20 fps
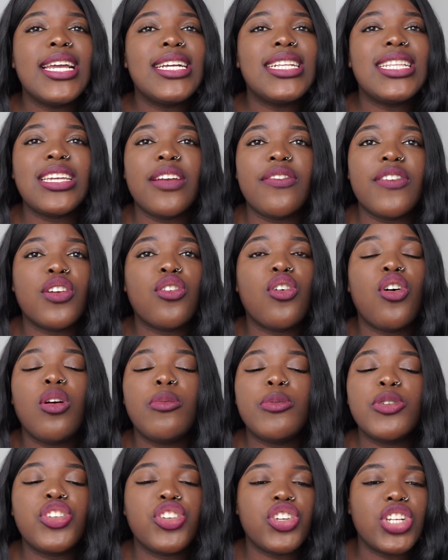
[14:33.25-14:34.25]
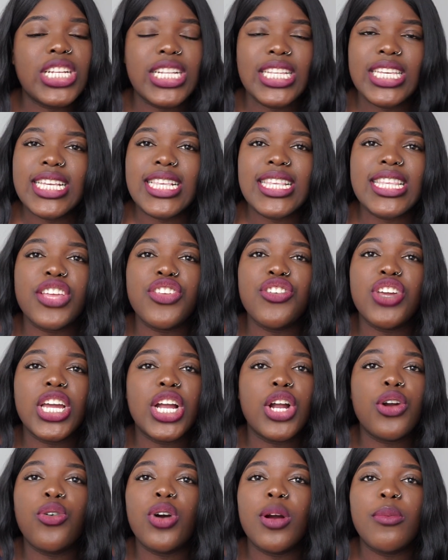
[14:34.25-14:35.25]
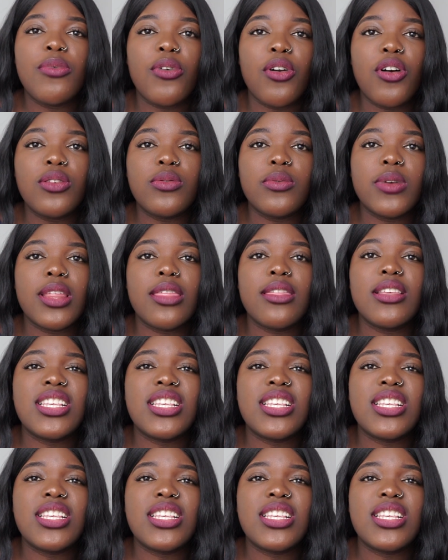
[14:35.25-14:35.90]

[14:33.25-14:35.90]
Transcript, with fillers: different opportunities that you can go abroad with,